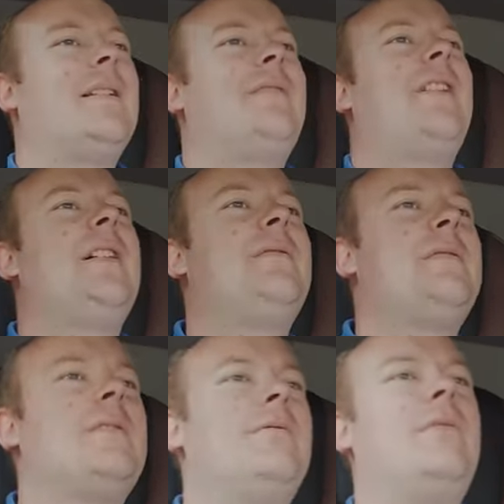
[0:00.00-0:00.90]
I
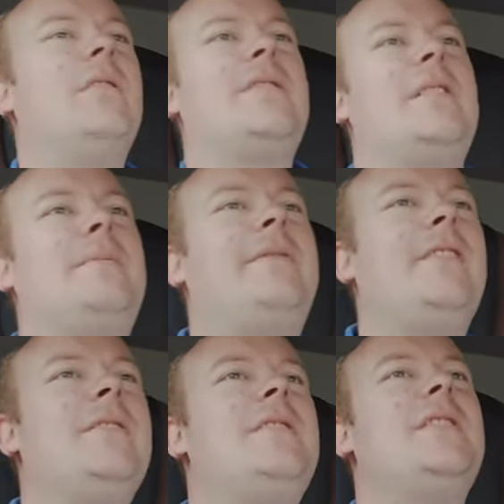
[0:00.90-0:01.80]
found what type of
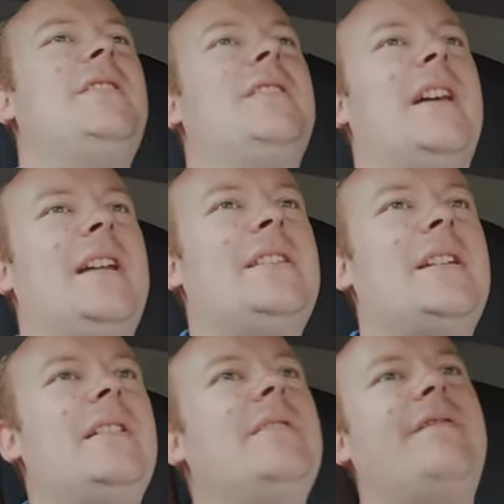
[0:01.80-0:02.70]
fuse it should have had.
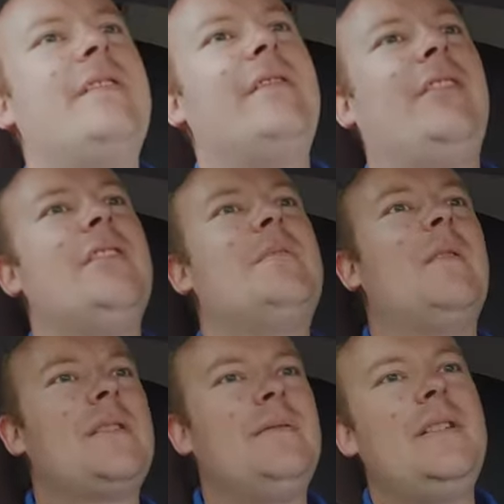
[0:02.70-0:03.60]
So I looked through the fuse
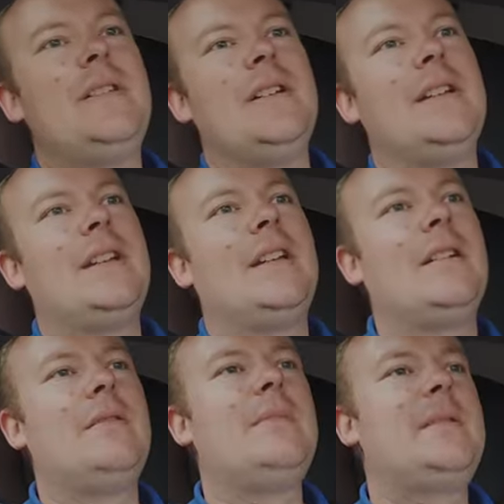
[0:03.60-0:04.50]
box originally
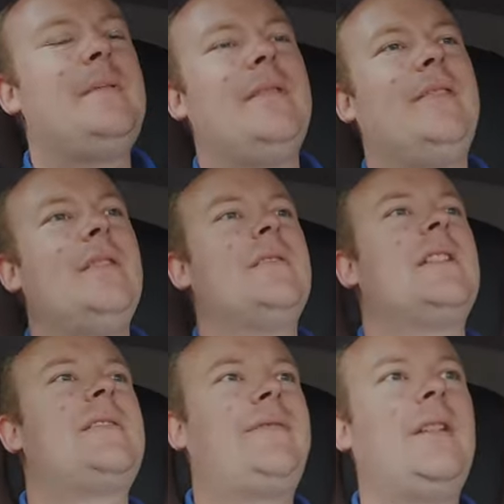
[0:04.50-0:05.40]
thinking, it oh, must be a fuse.
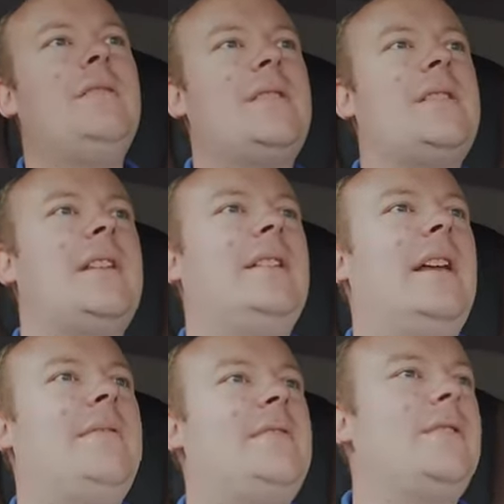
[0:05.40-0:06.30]
There's fuses in
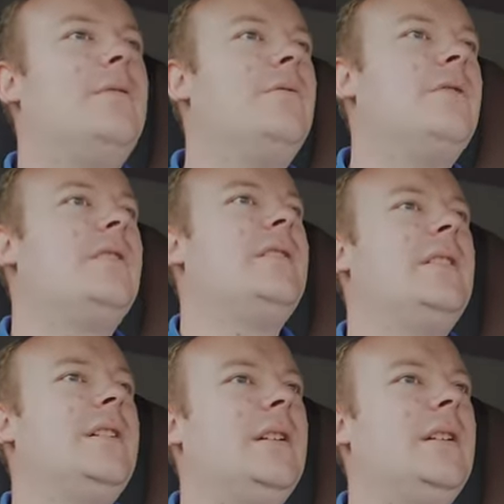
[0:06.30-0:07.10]
there, which are all good.